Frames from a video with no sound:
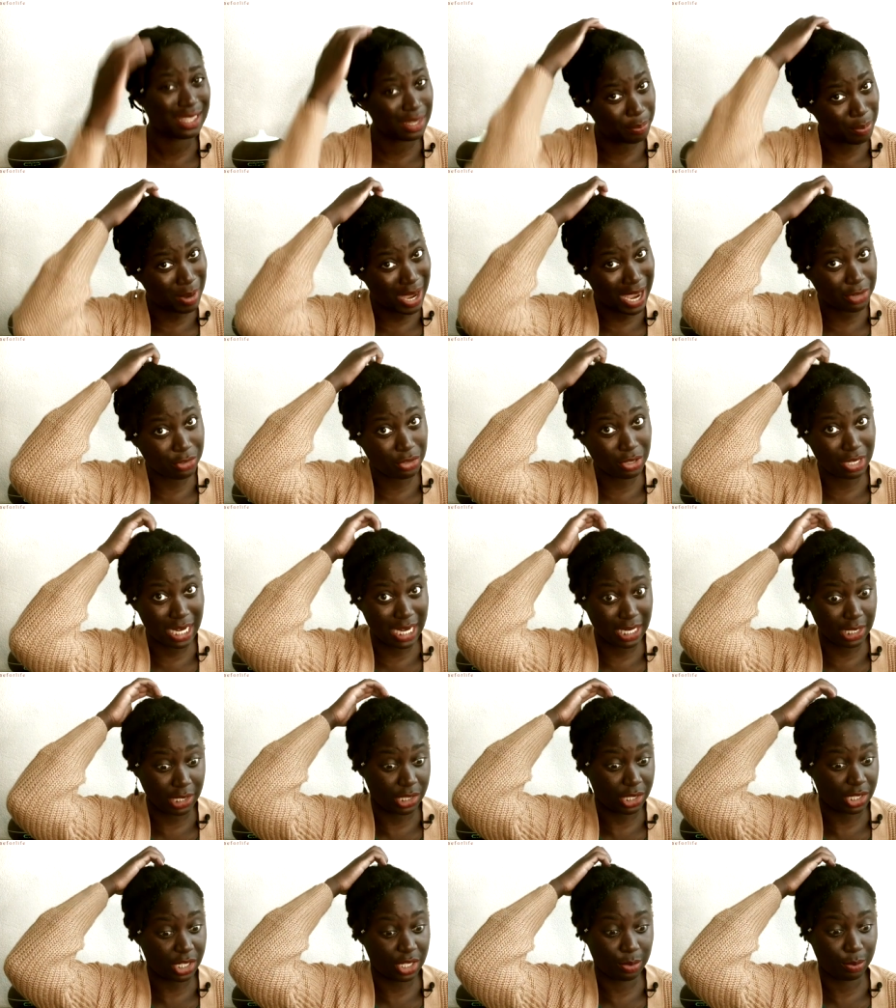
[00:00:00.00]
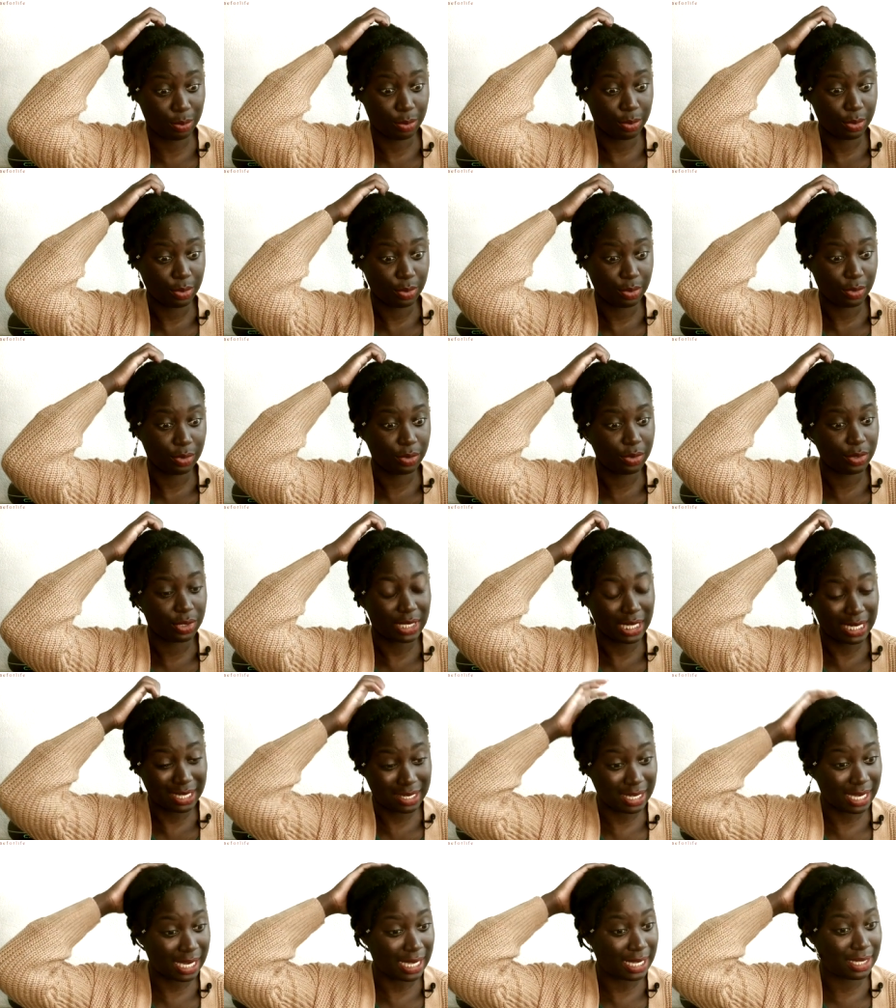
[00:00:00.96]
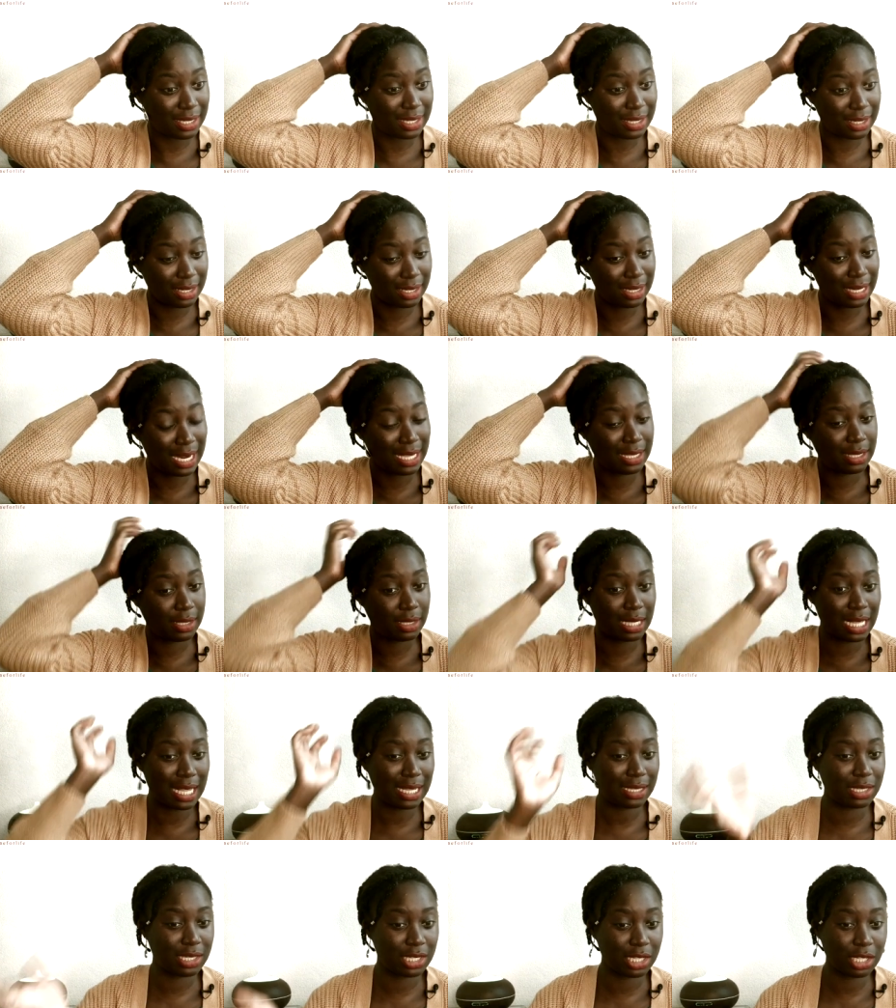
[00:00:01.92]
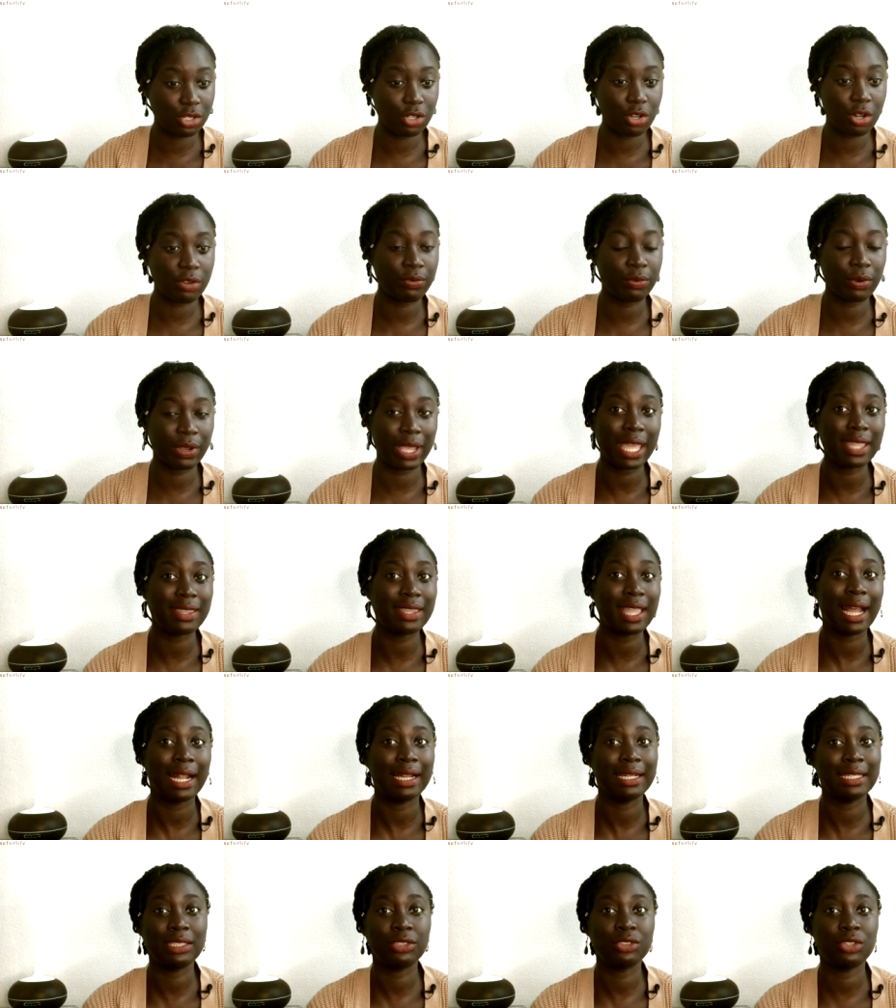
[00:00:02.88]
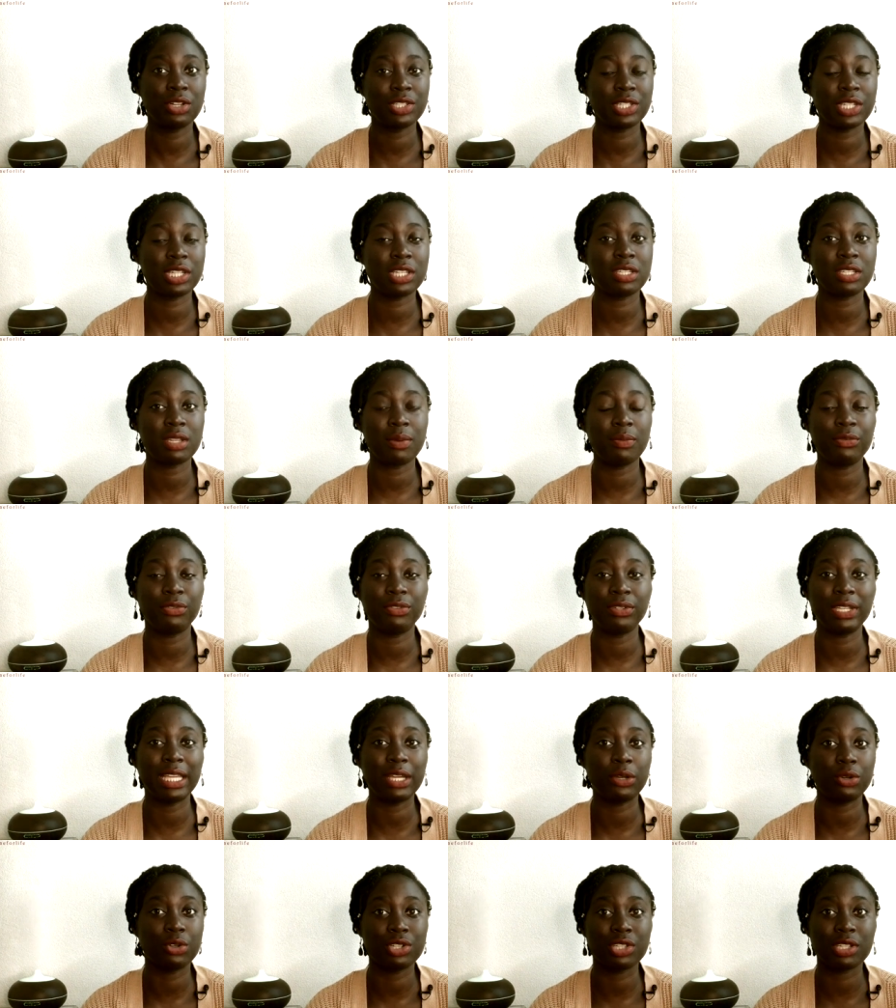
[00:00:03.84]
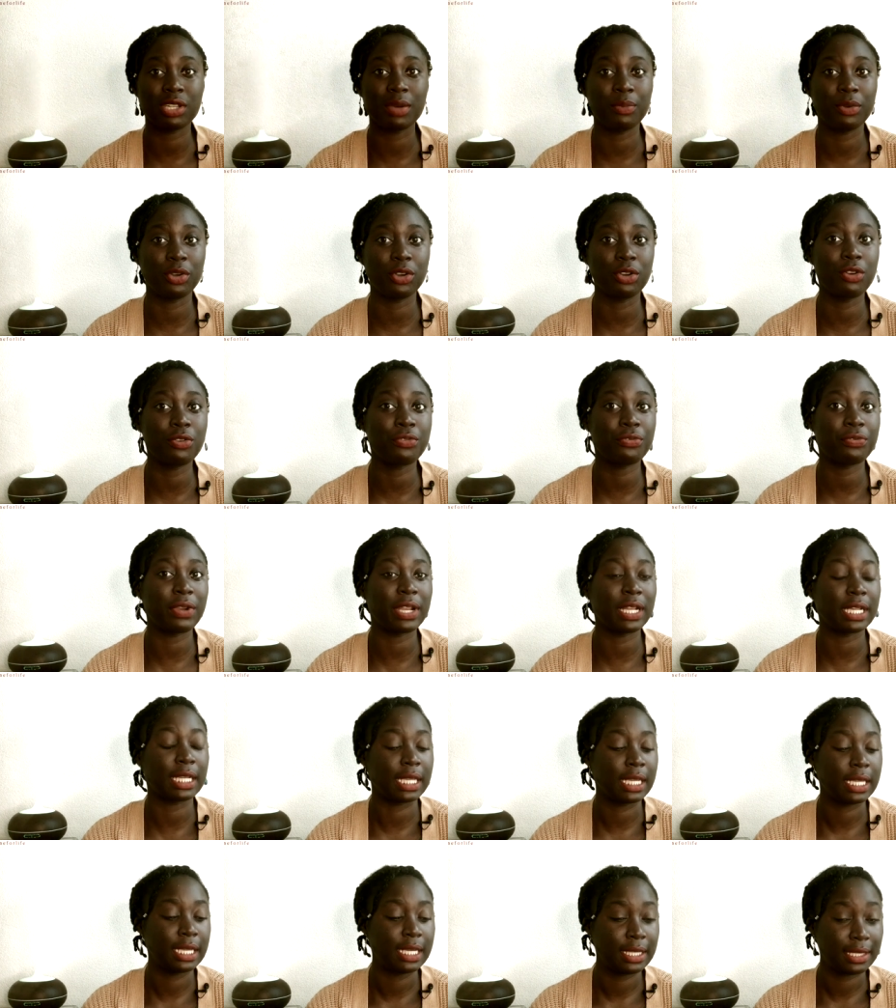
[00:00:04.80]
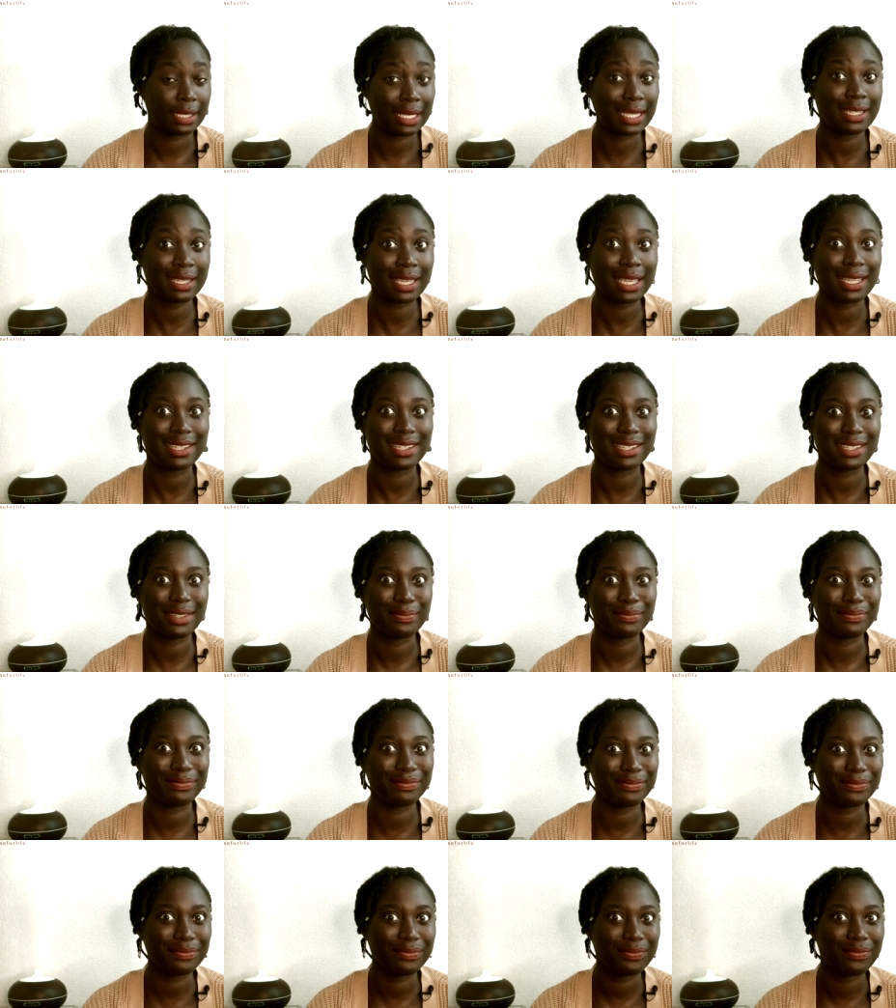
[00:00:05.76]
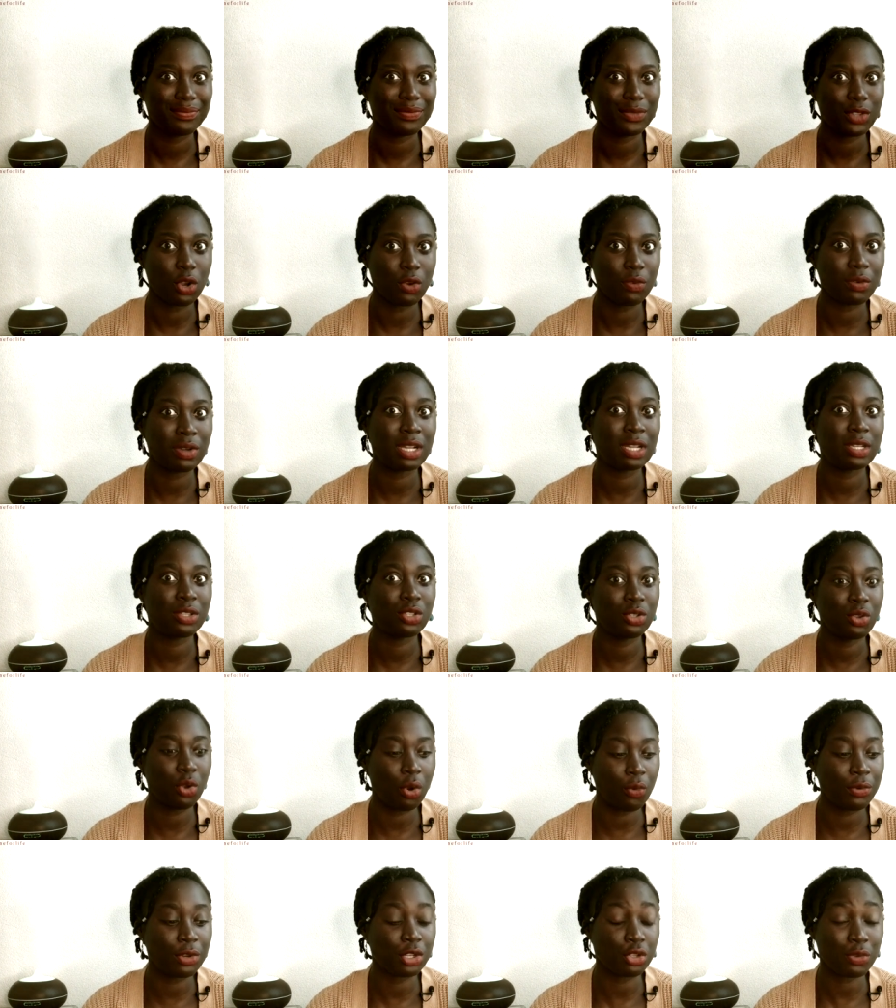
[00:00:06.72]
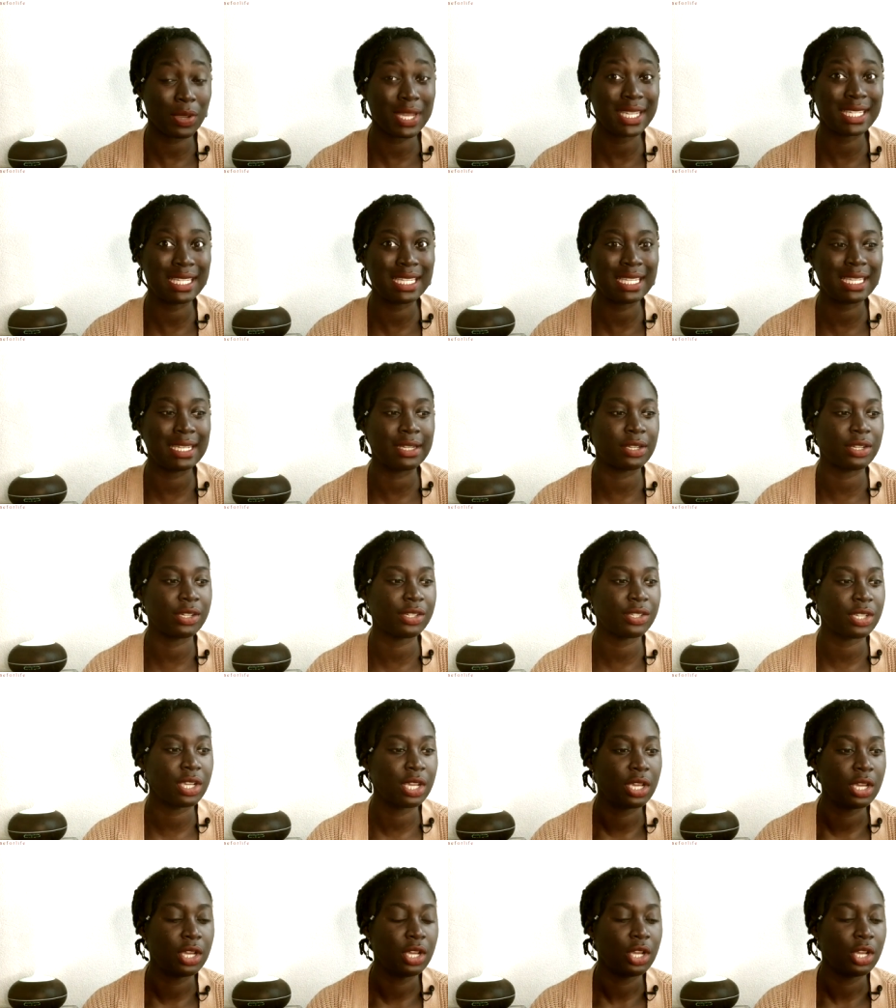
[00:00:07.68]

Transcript: the past relationship. Six kids. Let's let's just not forget that. He's not just some fling or some girlfriend. Six kids. Hmm? Over the over 20 years.